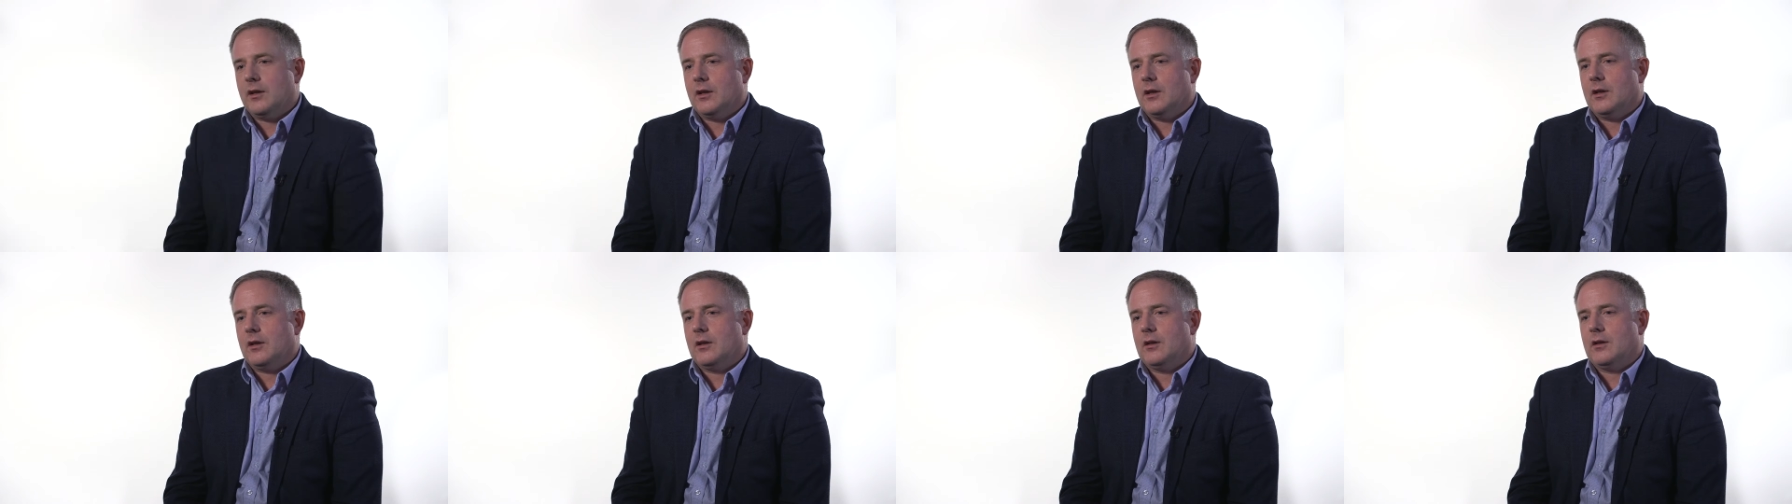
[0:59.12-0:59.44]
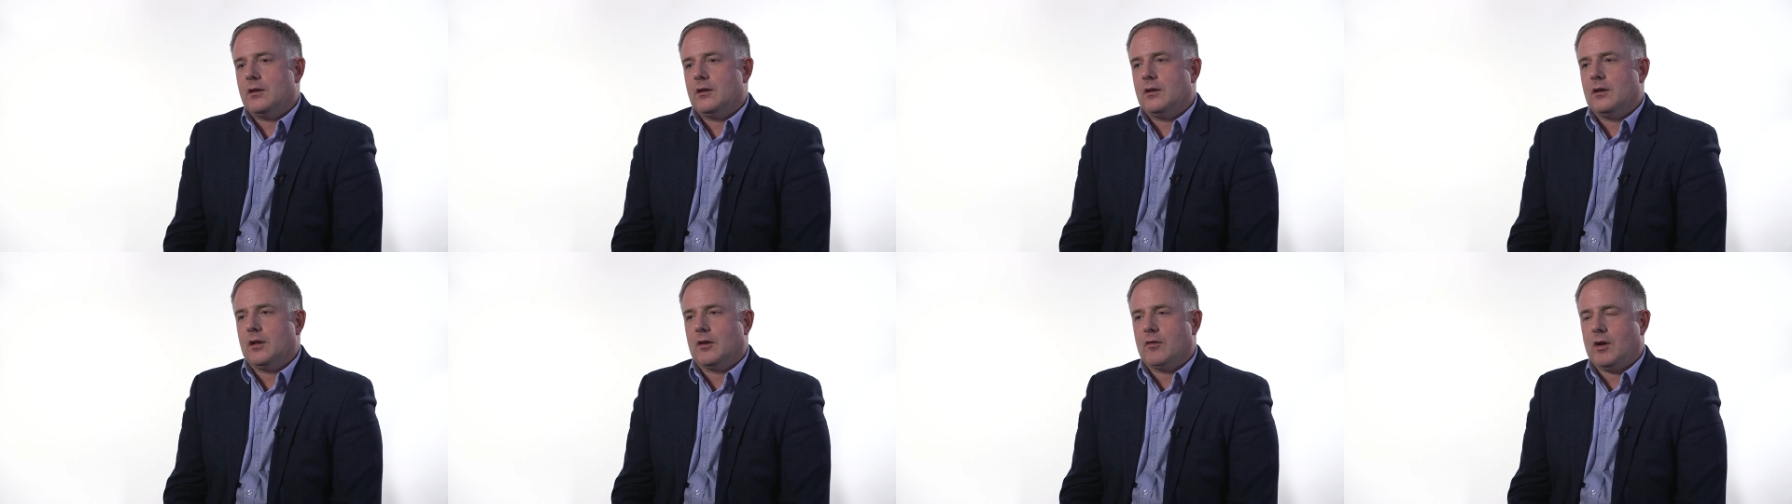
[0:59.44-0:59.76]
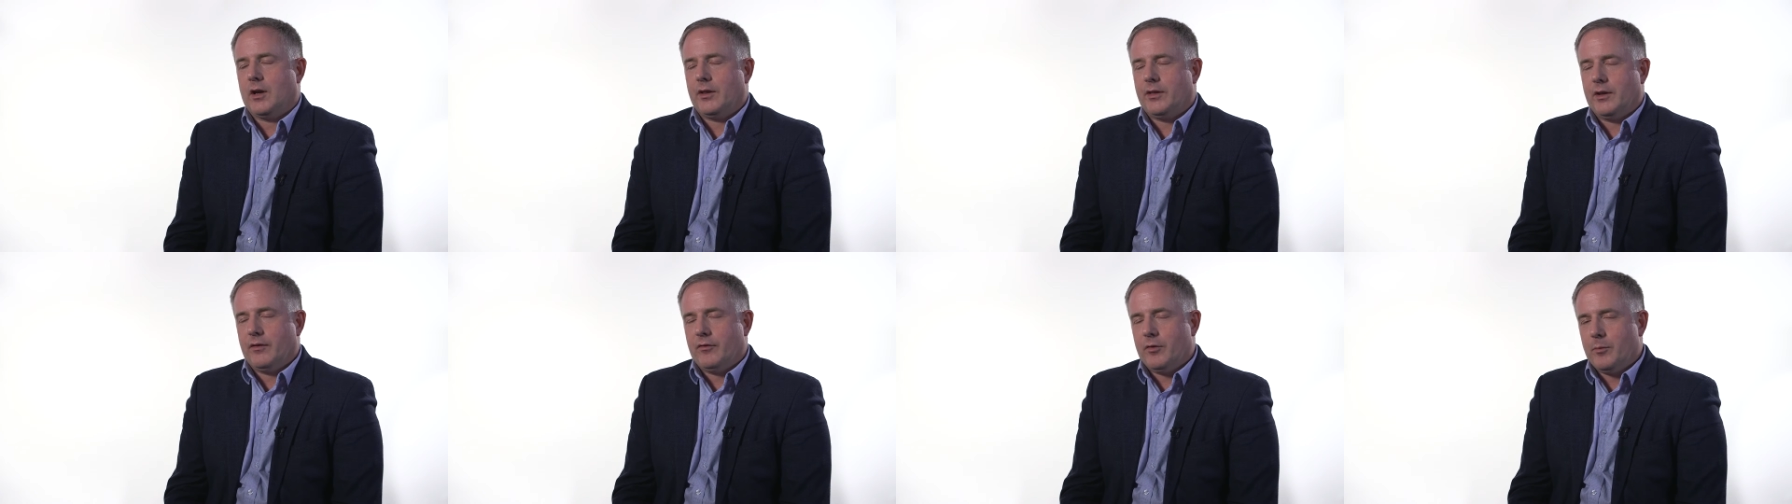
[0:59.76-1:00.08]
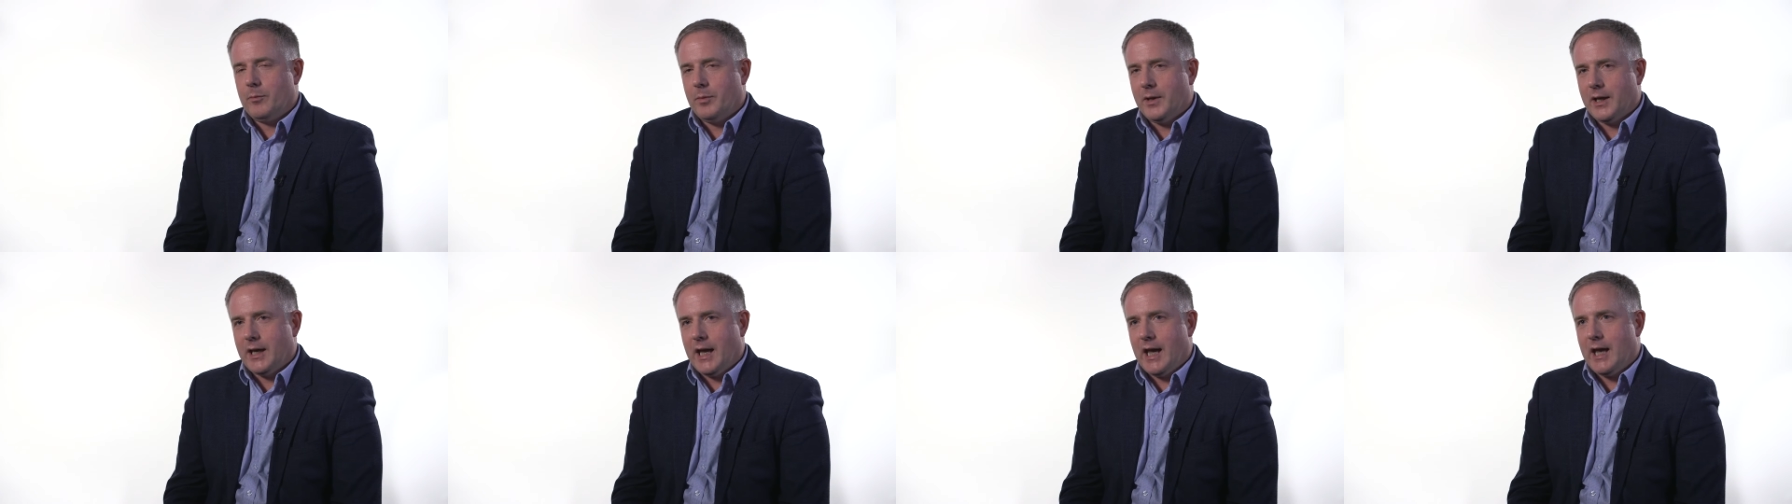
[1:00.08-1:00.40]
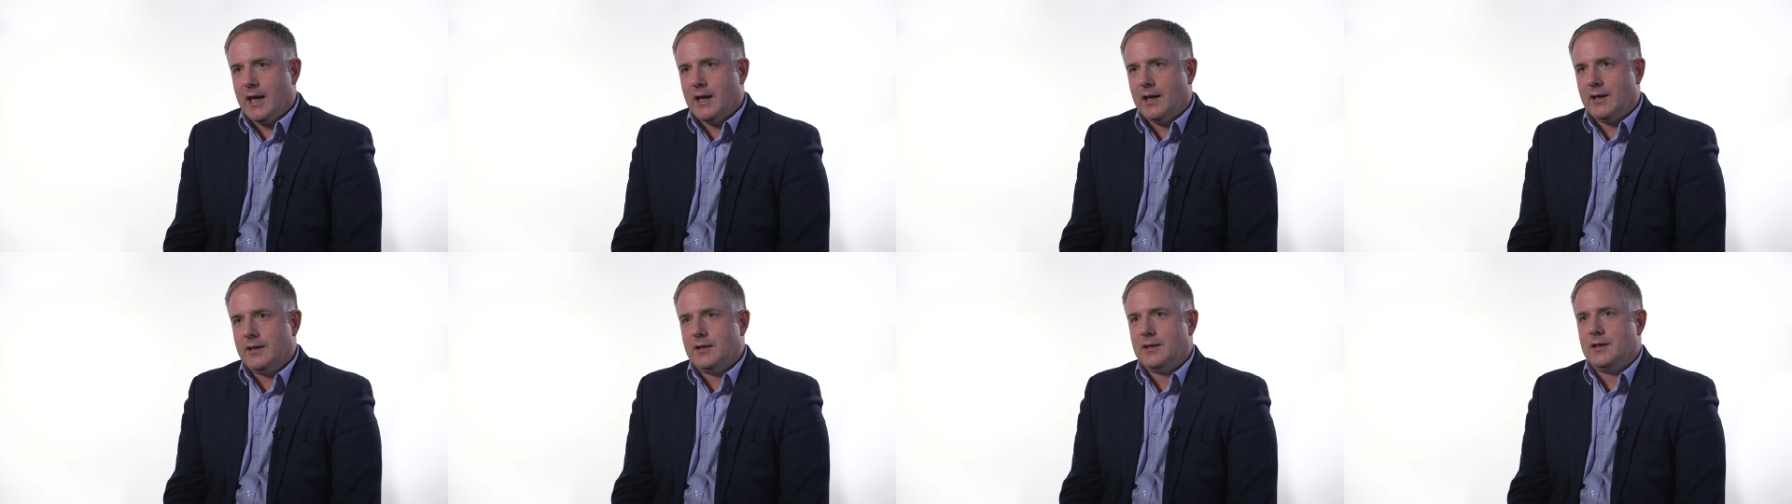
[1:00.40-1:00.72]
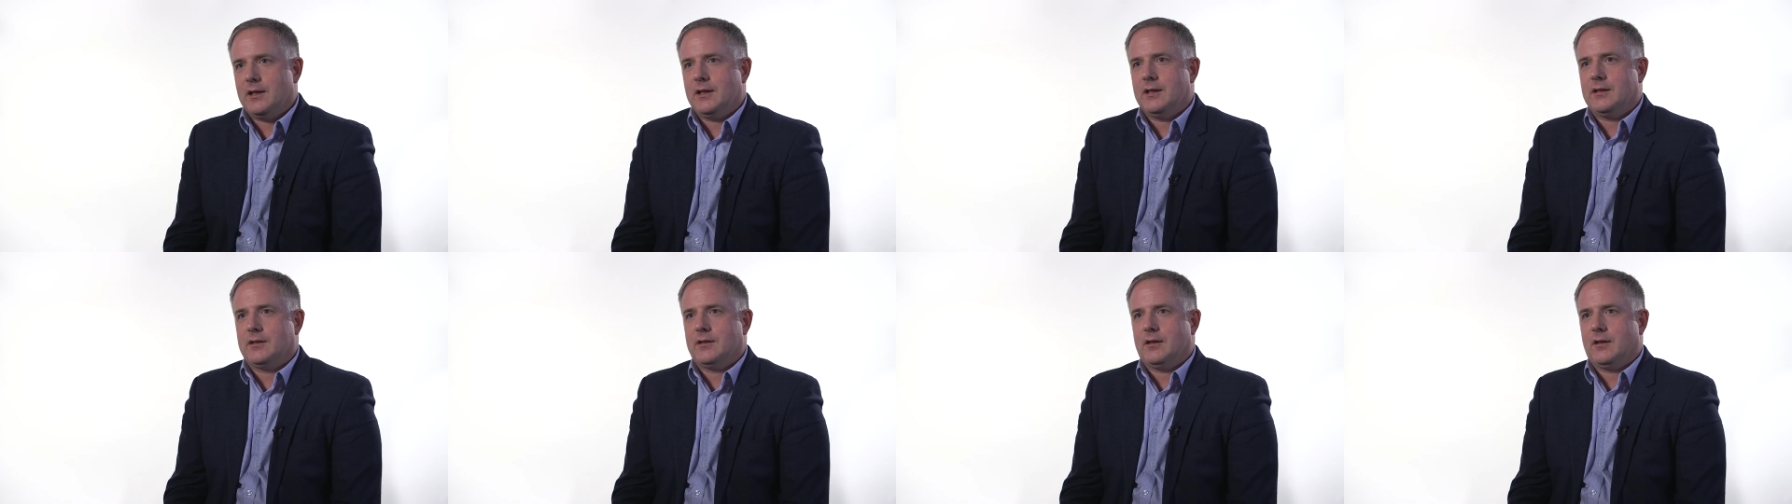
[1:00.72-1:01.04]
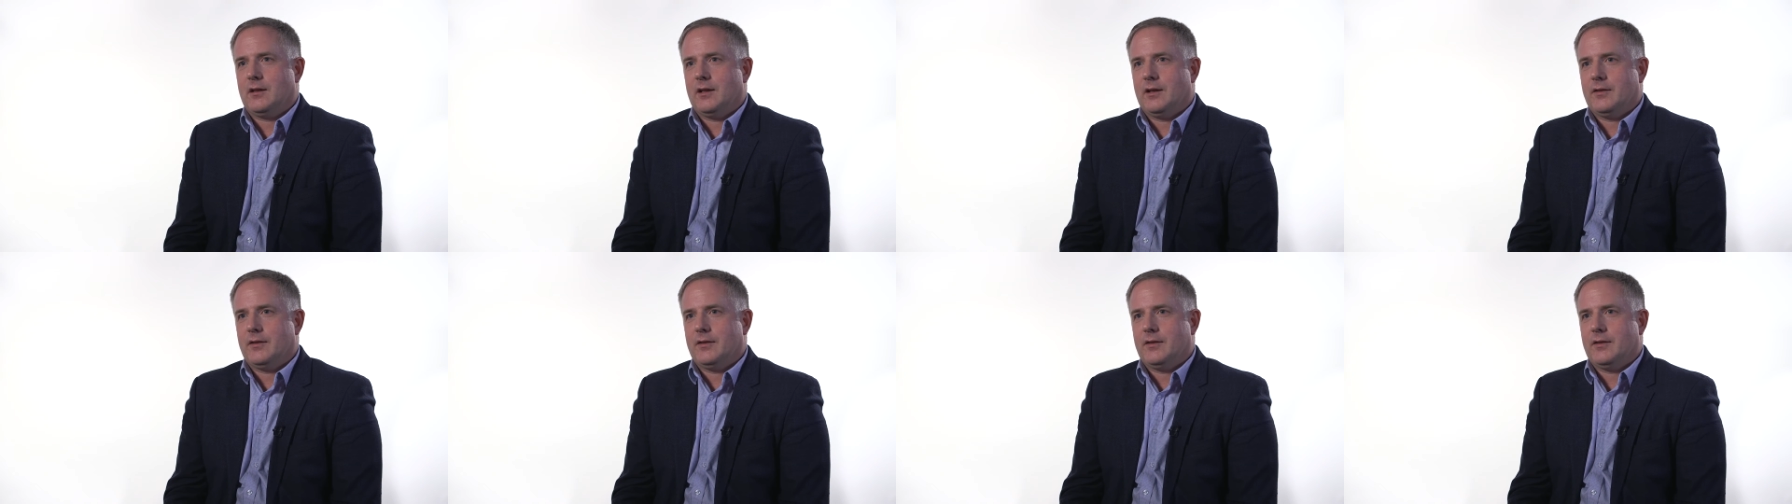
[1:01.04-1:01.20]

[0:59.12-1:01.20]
the great thing for BigHand is that